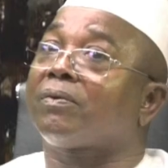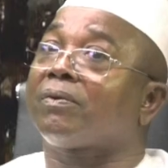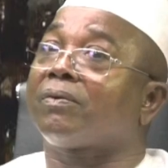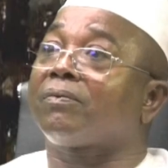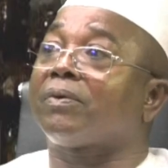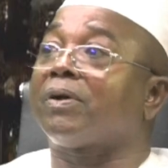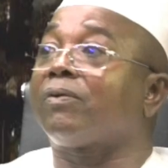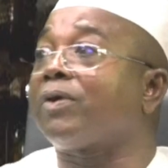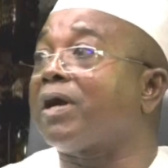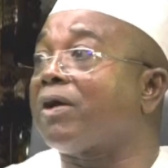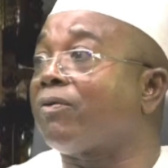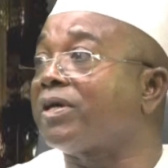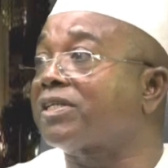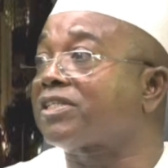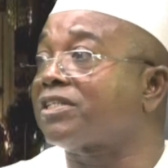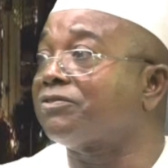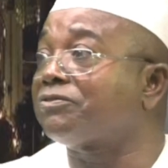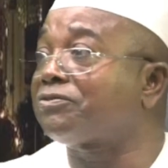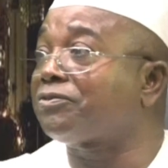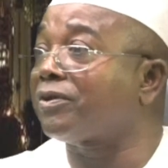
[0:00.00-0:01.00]
Well, we are
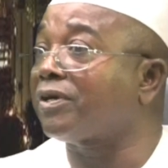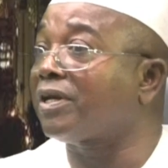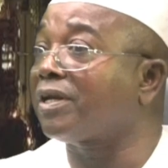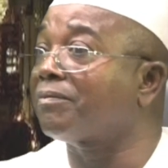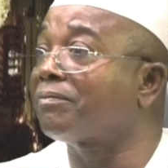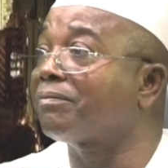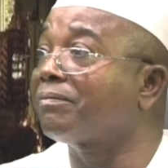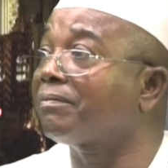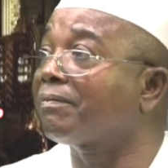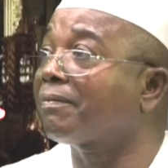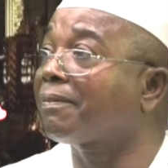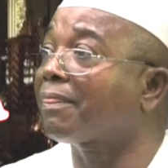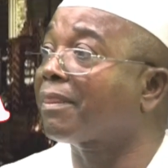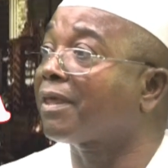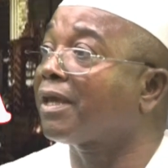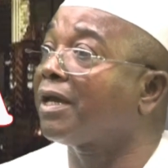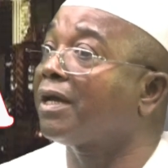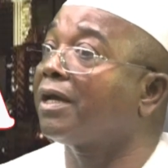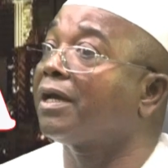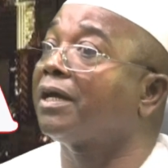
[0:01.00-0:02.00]
waiting for them.
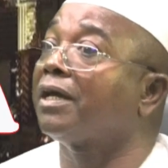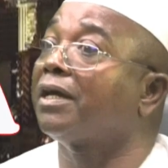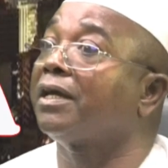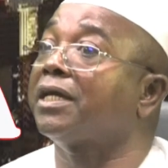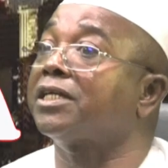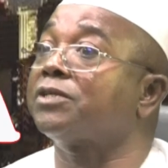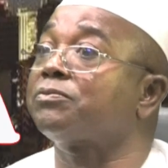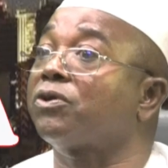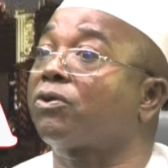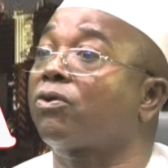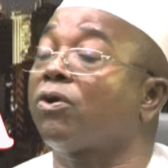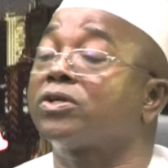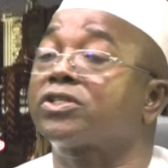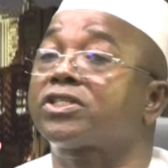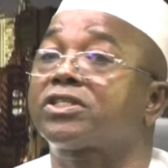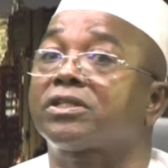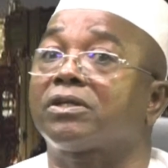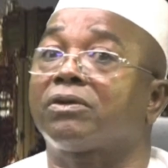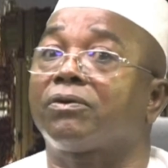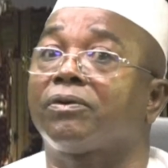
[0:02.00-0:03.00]
Yes,
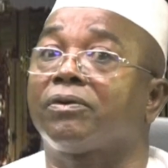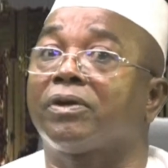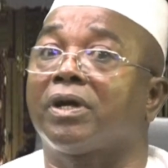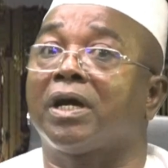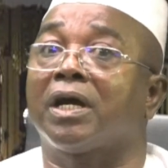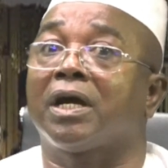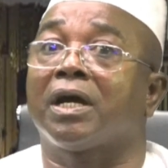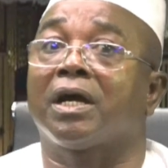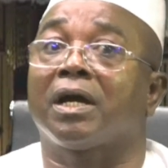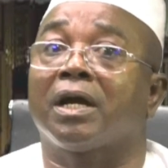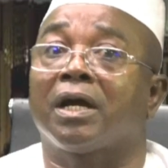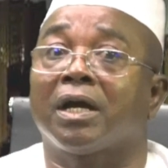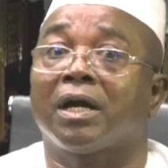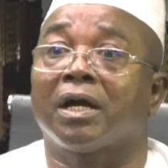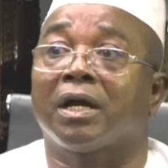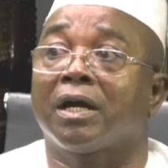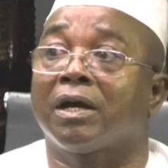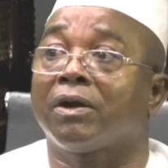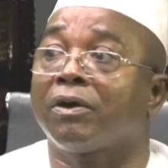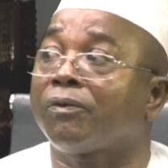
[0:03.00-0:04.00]
because
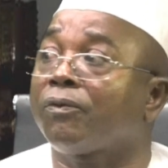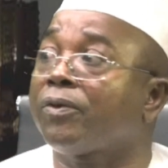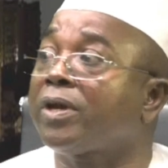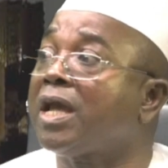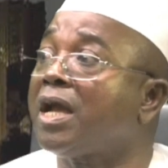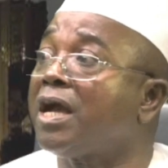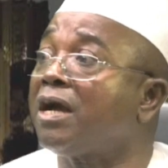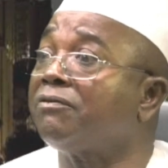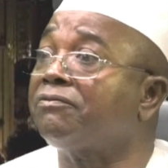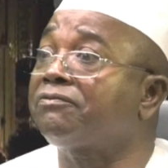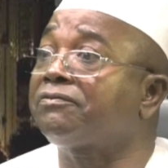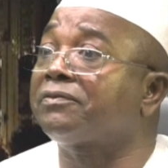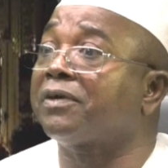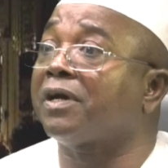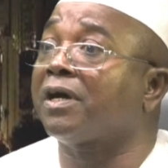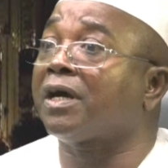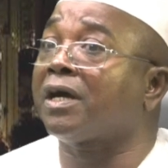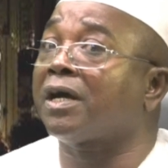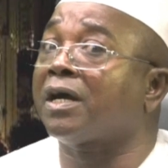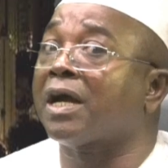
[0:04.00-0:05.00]
we have
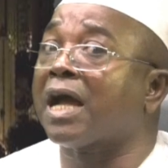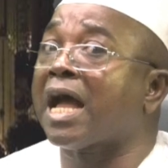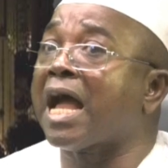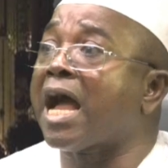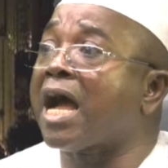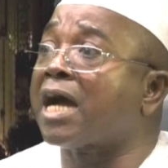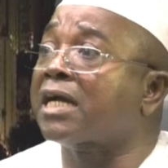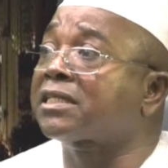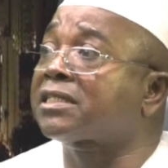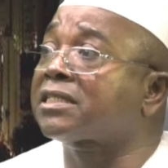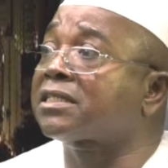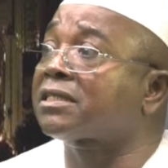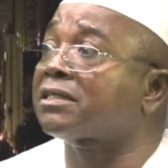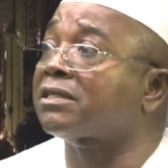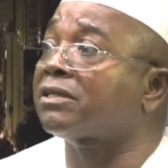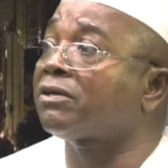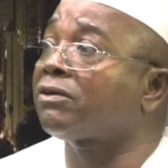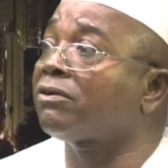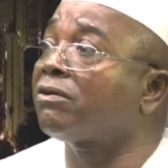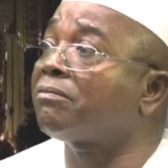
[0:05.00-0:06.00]
Act
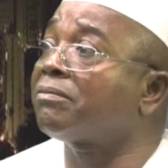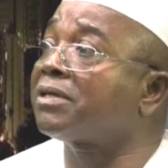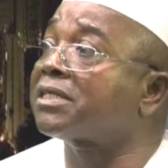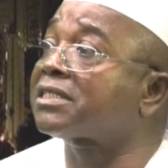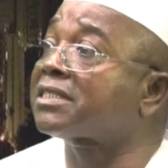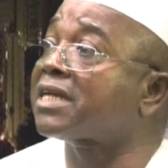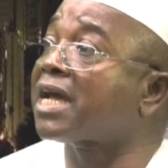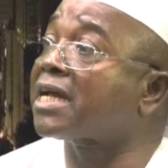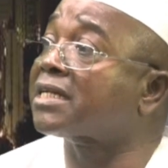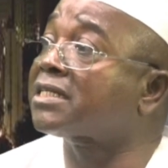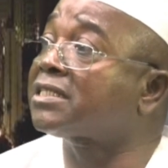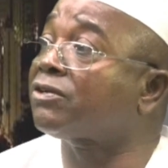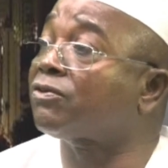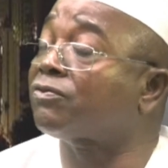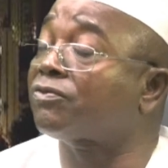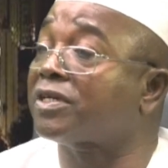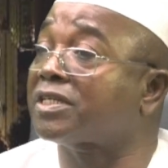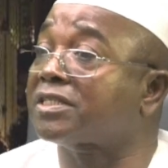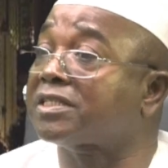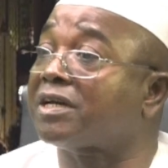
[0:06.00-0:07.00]
number 30
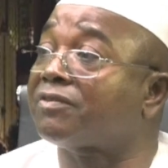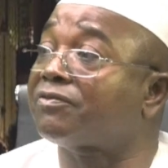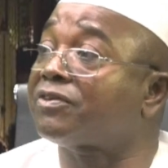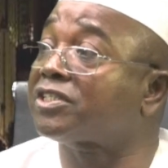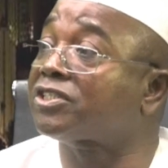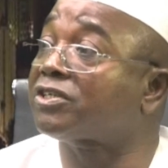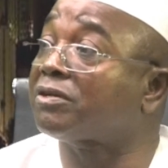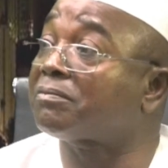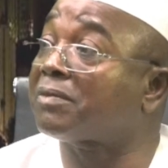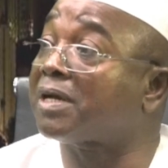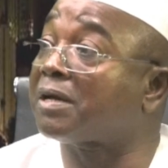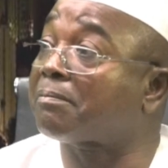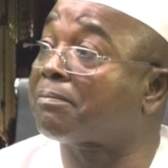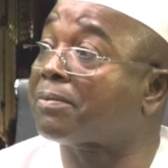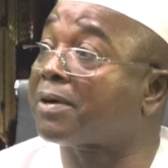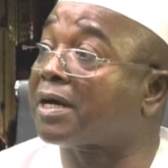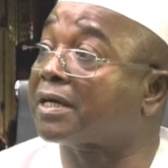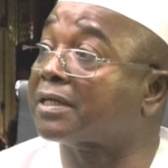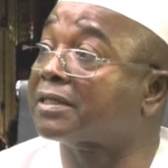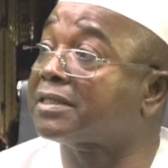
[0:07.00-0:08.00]
of examination
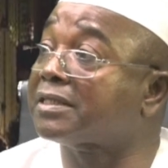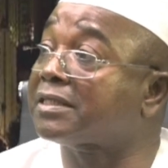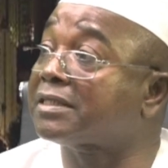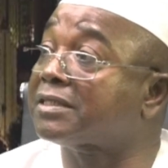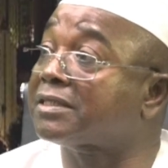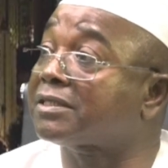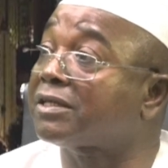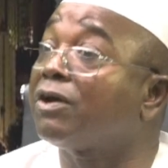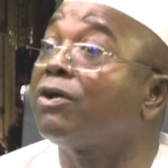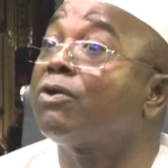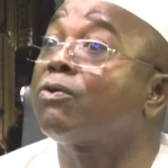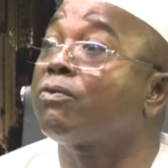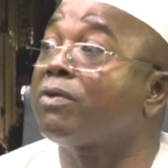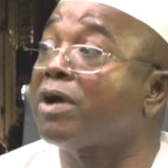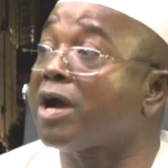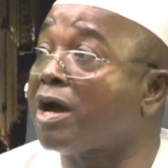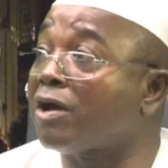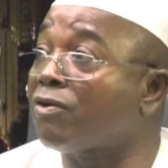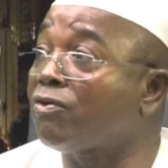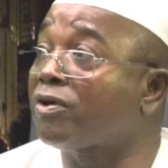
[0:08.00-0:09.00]
malpractice. We
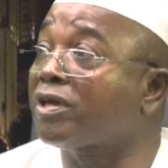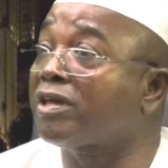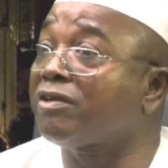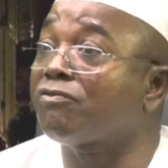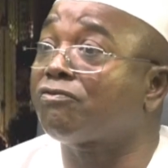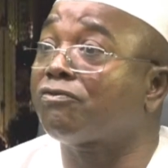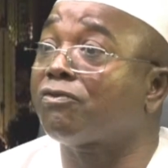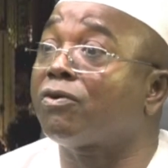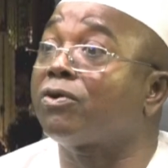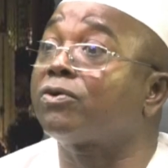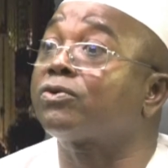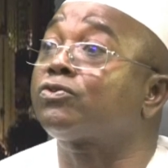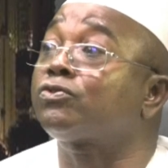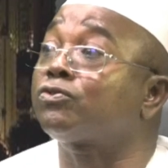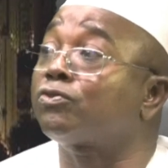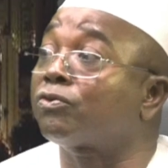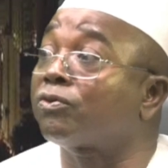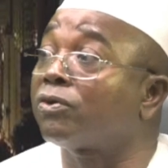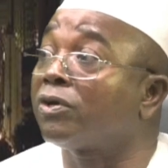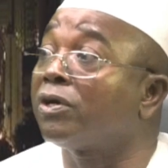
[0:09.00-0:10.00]
are looking forward to